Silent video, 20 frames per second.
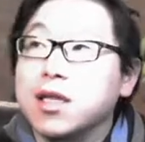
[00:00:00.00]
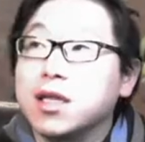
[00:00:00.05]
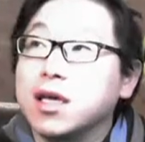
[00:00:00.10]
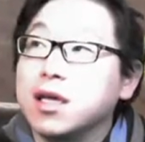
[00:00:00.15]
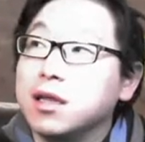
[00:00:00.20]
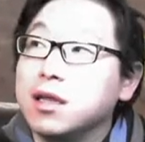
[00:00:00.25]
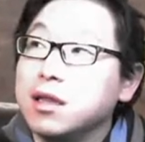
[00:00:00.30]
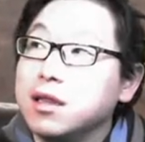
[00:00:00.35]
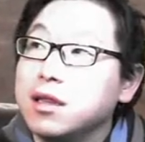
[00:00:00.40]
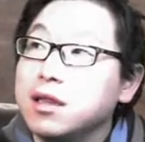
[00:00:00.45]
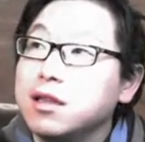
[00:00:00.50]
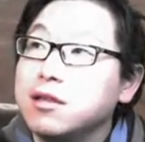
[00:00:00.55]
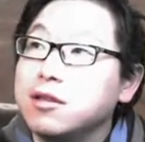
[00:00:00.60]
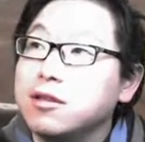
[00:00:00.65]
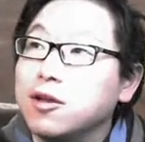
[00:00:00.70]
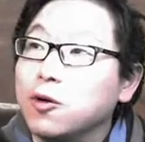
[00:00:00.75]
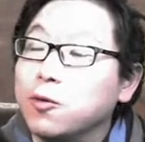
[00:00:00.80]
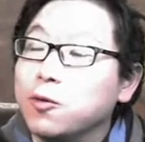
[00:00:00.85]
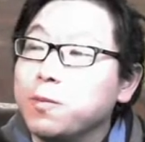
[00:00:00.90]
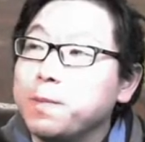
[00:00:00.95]
10th,
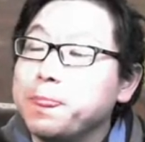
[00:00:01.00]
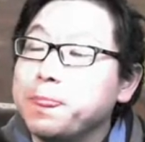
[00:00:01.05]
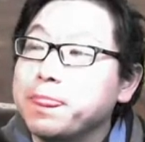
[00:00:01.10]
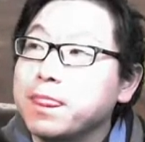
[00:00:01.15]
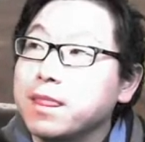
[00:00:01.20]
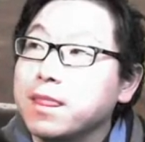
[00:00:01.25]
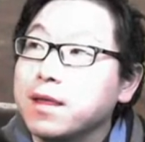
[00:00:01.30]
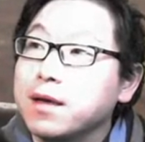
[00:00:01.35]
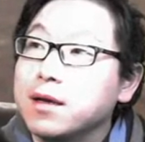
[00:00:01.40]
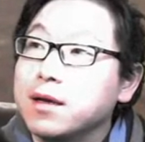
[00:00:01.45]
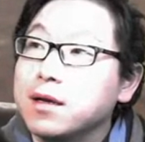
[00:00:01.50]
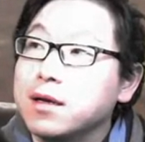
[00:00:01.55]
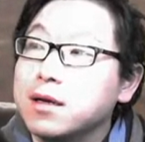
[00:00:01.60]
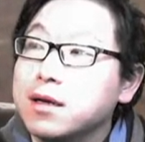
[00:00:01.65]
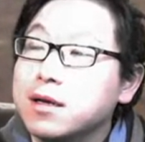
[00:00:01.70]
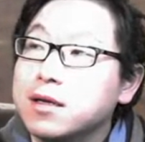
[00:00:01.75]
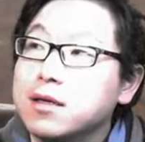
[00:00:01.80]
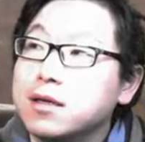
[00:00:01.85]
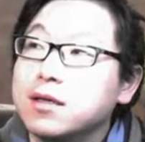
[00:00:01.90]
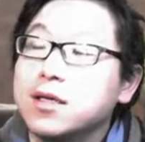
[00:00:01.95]
no.
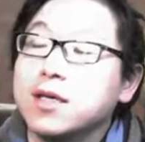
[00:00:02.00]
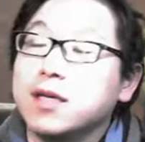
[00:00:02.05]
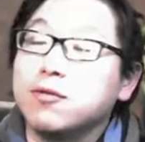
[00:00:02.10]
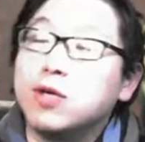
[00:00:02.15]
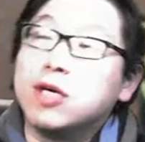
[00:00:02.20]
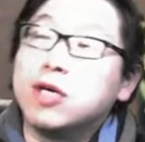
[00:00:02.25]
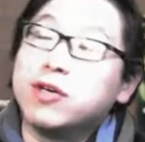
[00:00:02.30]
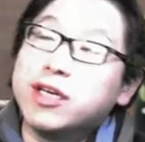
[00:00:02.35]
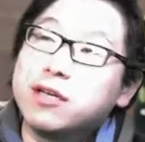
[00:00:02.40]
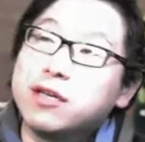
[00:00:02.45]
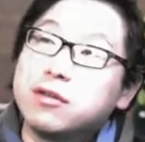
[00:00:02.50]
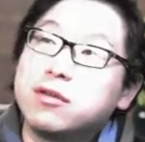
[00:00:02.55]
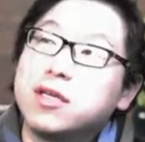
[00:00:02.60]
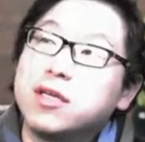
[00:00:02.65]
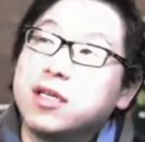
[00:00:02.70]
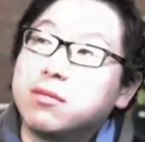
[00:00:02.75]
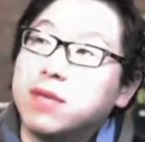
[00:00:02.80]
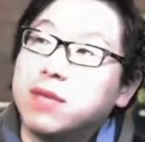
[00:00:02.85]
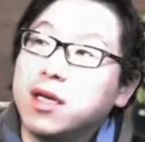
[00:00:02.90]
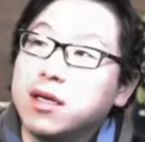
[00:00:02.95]
Well,
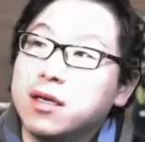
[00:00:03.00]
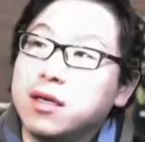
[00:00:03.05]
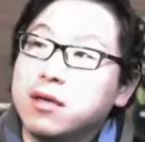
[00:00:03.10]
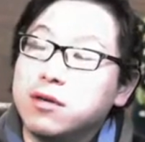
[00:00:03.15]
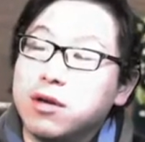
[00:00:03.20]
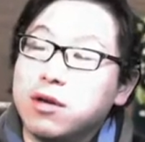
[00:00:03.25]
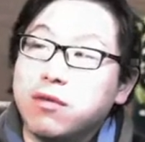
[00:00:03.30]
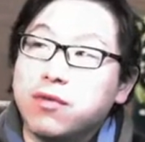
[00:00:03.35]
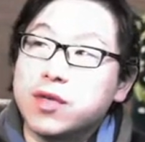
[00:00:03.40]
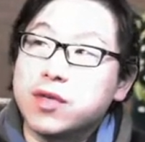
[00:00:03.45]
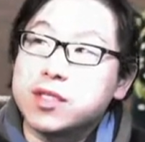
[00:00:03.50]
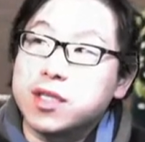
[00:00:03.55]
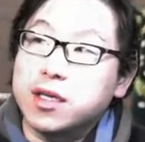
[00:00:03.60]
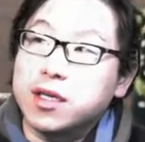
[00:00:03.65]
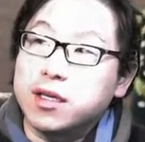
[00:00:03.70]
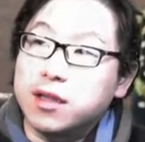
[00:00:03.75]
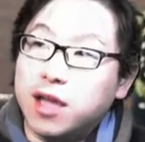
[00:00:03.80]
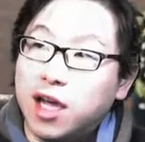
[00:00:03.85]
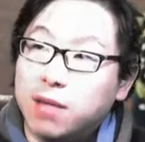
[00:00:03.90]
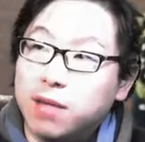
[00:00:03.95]
including my university
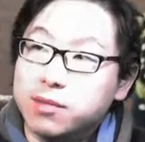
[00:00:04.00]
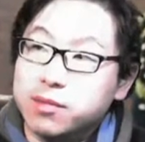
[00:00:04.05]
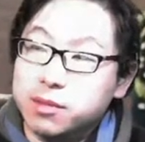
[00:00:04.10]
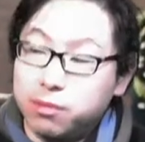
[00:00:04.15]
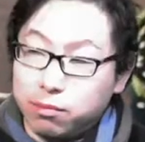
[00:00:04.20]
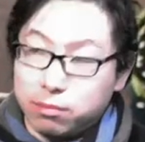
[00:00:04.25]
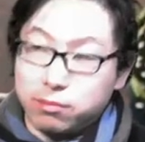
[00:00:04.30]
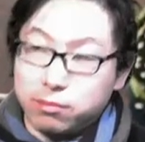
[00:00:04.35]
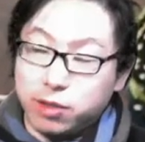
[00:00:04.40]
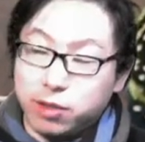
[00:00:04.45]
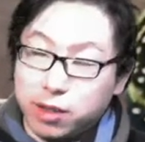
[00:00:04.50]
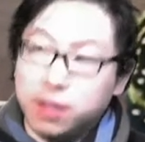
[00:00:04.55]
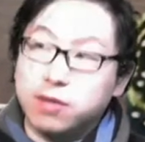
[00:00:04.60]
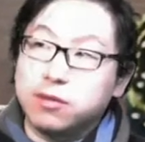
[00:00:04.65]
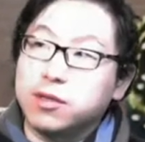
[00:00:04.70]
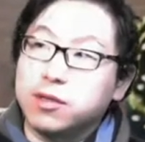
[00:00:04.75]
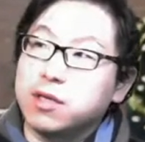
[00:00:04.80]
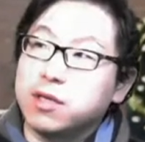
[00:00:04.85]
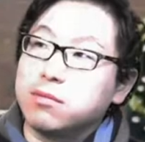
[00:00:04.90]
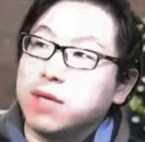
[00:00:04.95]
times,
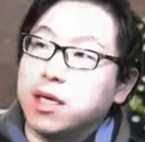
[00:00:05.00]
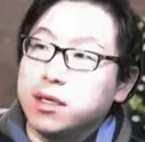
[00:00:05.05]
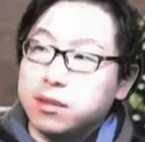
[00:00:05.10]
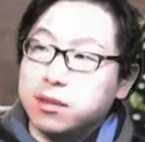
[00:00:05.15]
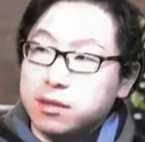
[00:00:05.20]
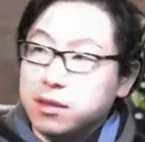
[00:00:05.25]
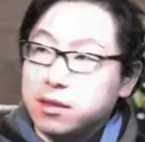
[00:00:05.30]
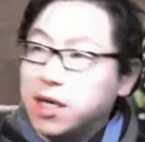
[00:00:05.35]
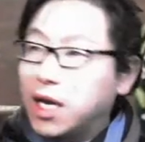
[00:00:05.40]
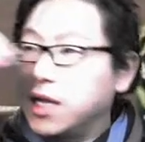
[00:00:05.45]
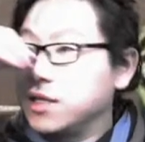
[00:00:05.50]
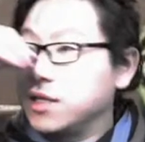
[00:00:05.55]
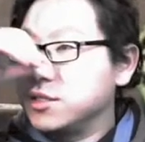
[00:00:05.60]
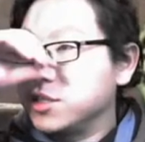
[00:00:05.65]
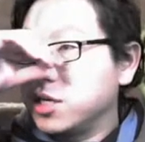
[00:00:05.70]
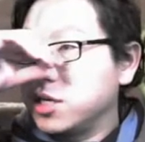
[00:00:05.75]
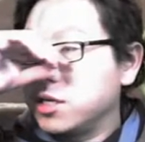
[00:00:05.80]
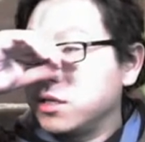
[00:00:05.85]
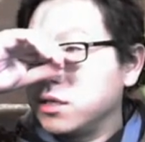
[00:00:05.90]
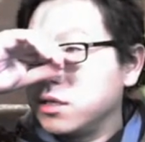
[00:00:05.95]
including my college
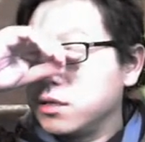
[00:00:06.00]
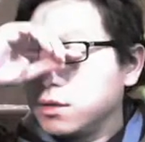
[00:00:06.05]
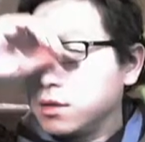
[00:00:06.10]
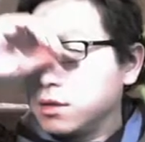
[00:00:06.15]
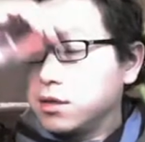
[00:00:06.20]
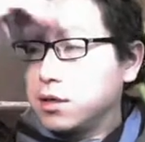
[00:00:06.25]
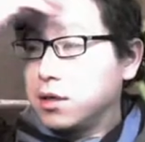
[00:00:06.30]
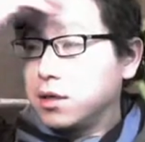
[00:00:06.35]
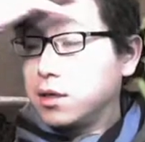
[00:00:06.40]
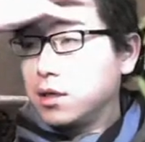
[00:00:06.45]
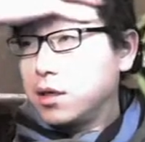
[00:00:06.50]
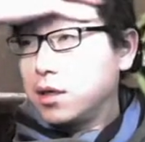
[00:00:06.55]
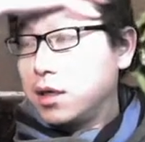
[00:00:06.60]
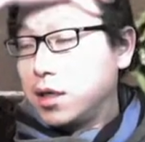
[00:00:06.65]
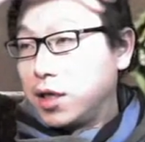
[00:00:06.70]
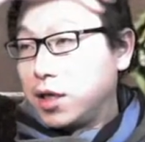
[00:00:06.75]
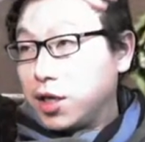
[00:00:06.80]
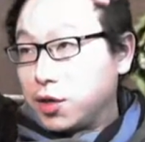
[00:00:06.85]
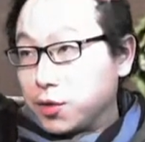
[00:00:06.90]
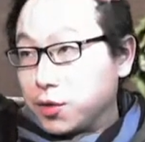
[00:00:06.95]

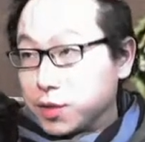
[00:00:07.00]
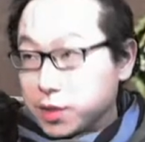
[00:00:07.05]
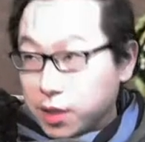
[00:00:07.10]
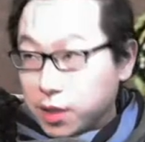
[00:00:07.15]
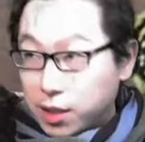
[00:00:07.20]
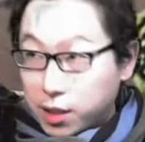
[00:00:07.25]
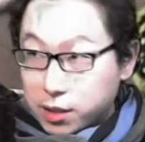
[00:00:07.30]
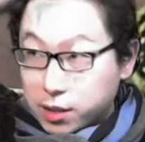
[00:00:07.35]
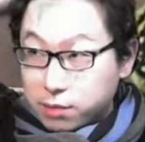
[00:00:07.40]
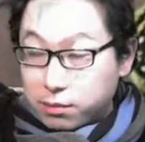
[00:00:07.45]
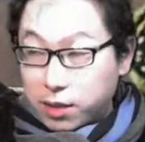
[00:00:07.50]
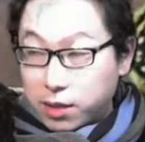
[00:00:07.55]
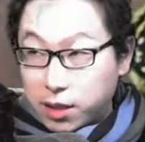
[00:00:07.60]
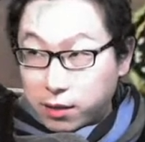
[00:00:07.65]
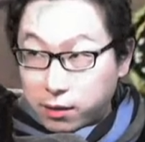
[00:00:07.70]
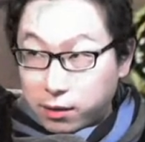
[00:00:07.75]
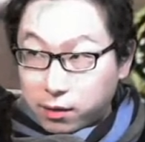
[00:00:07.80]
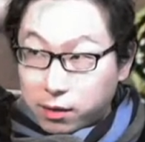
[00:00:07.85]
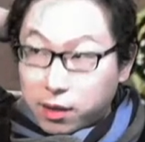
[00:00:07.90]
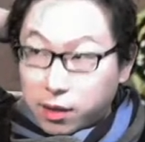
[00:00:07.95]
years, it is my
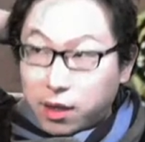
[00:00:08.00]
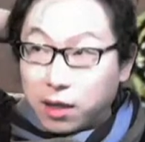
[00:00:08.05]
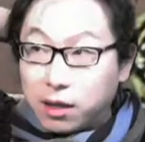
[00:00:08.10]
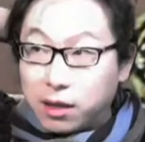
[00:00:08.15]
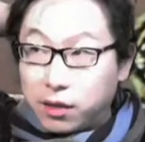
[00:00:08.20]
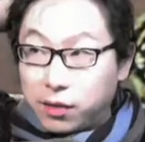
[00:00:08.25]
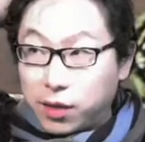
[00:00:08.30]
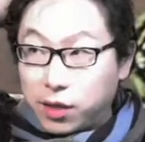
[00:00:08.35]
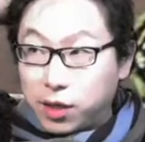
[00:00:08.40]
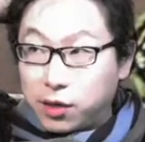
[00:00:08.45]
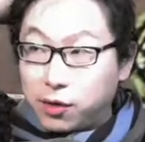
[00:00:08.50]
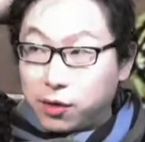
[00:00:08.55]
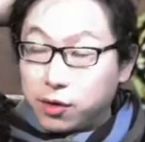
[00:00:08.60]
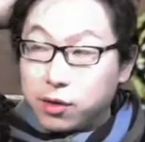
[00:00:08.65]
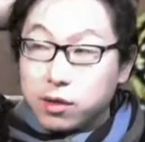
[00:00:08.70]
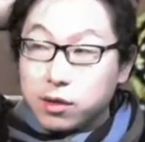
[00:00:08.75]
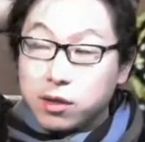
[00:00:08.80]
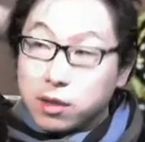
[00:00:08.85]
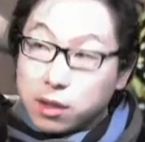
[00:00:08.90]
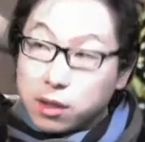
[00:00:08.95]
10th year.
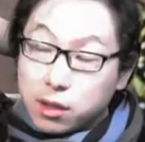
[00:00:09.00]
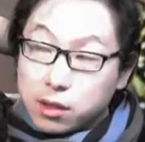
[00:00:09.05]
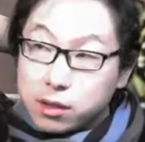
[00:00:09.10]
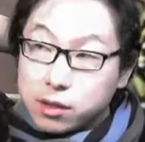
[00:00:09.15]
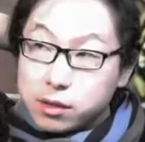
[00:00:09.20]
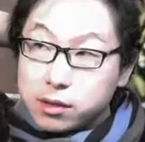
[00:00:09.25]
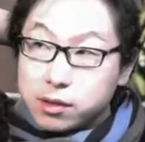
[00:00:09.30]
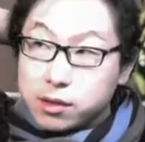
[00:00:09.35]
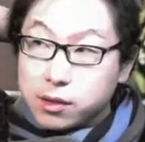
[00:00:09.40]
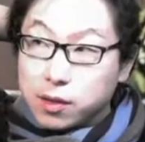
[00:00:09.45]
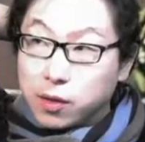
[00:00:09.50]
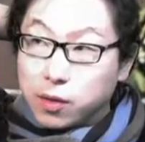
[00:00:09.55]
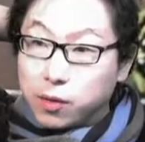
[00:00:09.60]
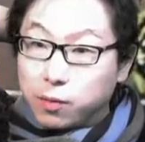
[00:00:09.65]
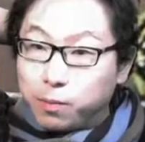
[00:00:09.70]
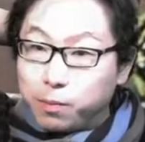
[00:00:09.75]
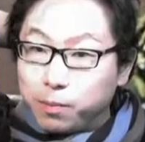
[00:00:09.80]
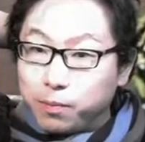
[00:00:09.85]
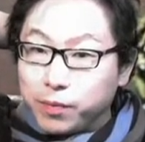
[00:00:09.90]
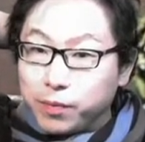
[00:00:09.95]

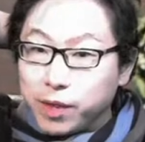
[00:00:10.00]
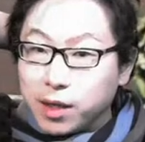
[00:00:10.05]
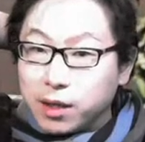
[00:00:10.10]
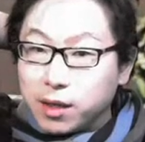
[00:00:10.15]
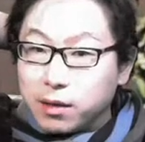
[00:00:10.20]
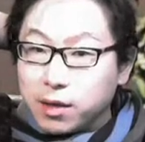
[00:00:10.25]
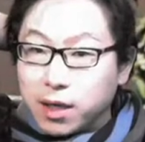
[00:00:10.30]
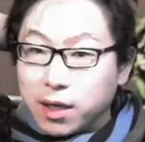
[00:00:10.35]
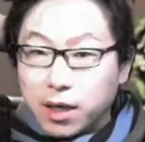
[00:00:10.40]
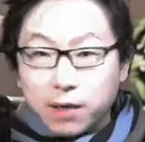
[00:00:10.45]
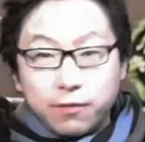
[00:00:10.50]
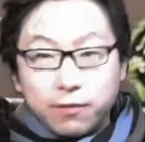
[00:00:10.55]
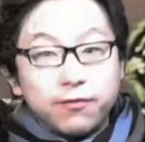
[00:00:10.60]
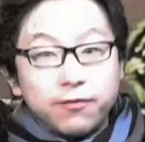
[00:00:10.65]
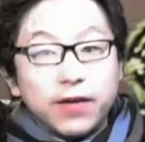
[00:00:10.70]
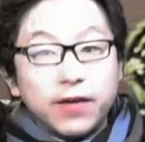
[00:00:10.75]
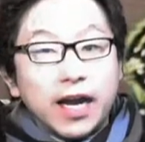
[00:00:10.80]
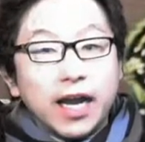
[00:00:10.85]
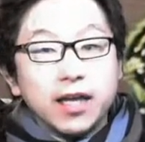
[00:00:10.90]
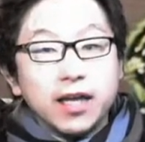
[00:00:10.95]
So
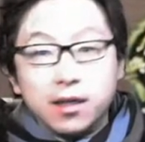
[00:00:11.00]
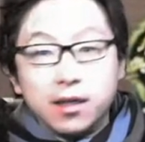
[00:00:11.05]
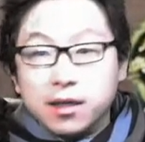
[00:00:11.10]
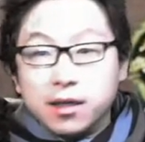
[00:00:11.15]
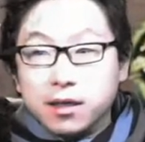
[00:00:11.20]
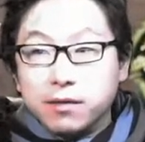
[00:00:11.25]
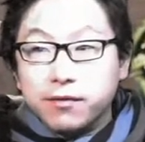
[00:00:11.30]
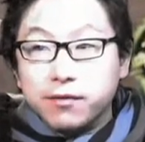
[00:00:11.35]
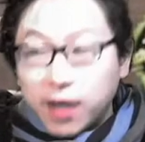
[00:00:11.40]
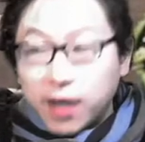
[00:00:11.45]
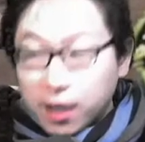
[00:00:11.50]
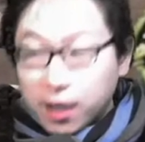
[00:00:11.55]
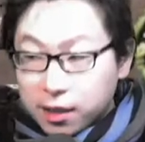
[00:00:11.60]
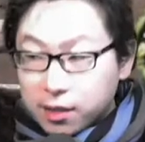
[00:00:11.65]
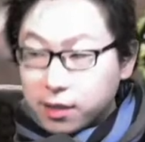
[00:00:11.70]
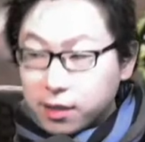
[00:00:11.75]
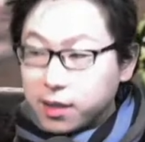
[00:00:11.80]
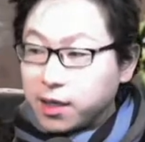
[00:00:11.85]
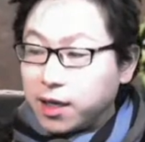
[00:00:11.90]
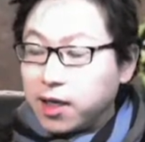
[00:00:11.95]
finally
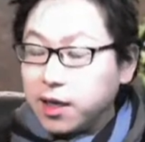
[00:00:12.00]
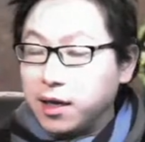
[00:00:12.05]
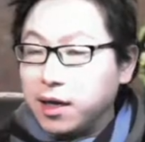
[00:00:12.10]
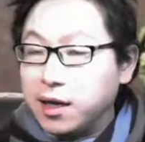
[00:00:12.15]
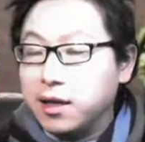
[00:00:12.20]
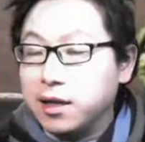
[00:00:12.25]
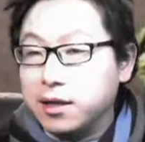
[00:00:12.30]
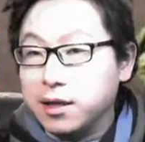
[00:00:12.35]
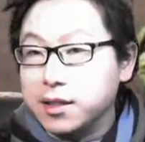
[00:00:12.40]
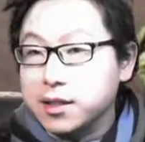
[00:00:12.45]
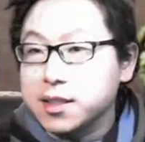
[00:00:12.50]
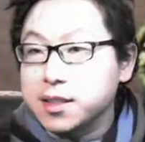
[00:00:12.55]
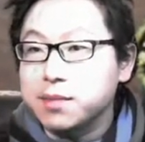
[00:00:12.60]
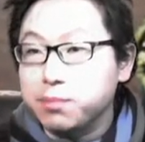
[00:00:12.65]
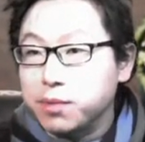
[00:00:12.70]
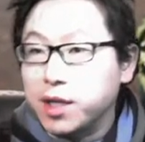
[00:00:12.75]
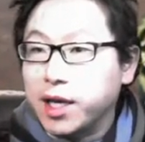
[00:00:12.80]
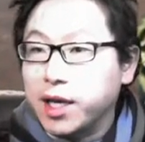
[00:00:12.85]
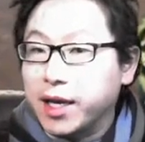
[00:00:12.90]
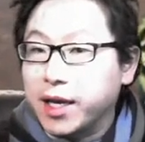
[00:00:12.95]
I can
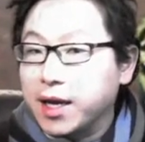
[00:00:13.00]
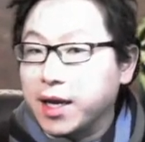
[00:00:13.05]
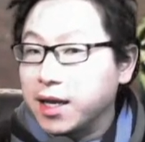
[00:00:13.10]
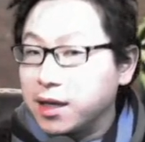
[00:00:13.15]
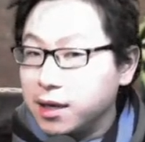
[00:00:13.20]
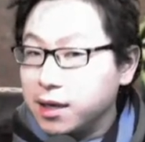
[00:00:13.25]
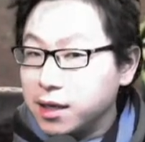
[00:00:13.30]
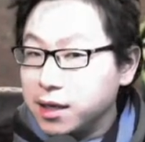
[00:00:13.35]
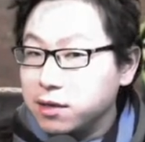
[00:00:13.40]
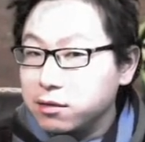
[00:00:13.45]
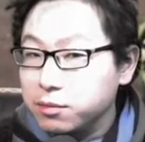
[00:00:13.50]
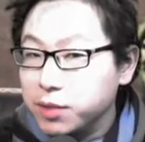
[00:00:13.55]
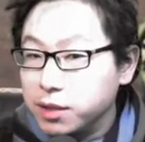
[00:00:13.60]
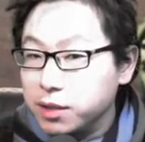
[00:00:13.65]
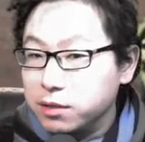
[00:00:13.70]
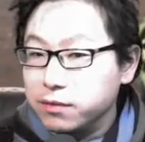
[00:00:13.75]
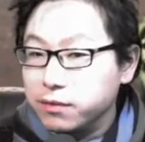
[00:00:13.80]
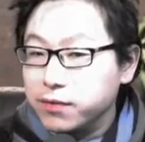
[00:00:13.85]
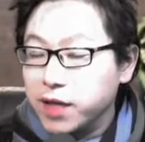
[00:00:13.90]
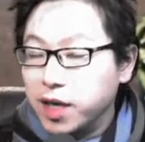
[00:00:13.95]
explain a little bit
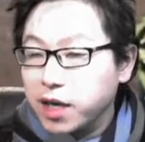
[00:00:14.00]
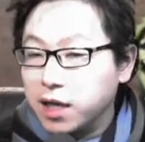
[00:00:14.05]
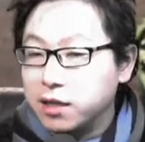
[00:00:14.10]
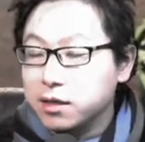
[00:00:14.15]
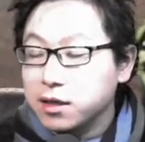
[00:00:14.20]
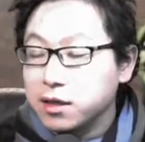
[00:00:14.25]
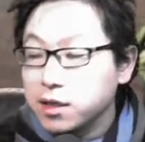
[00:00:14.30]
of that.